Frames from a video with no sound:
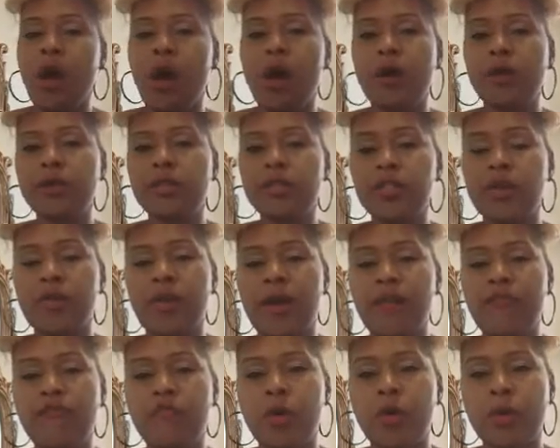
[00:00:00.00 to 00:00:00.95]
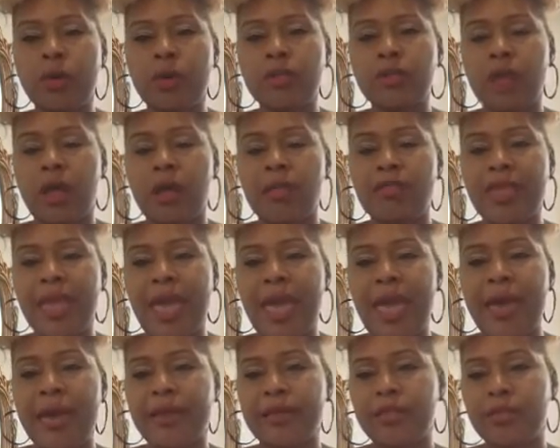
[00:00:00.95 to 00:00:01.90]
Also, I focus on the
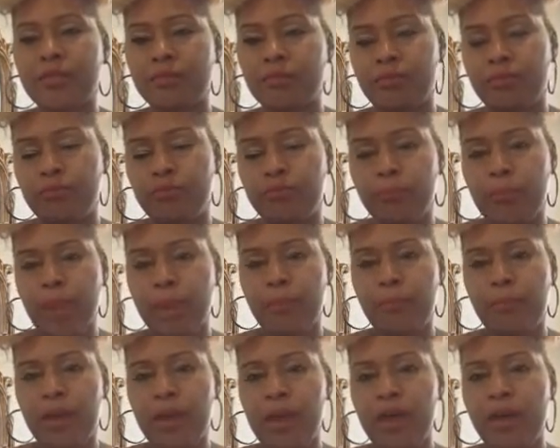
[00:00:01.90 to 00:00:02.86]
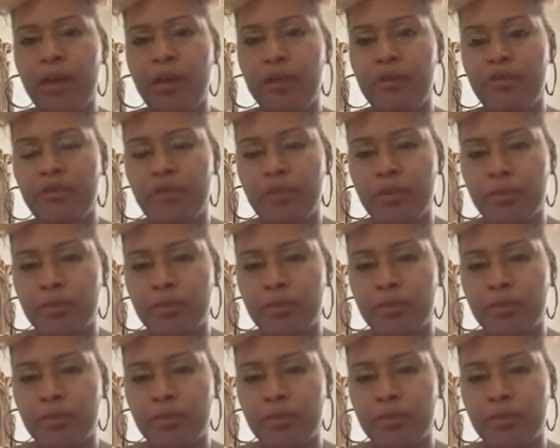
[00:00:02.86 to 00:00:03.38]
as above,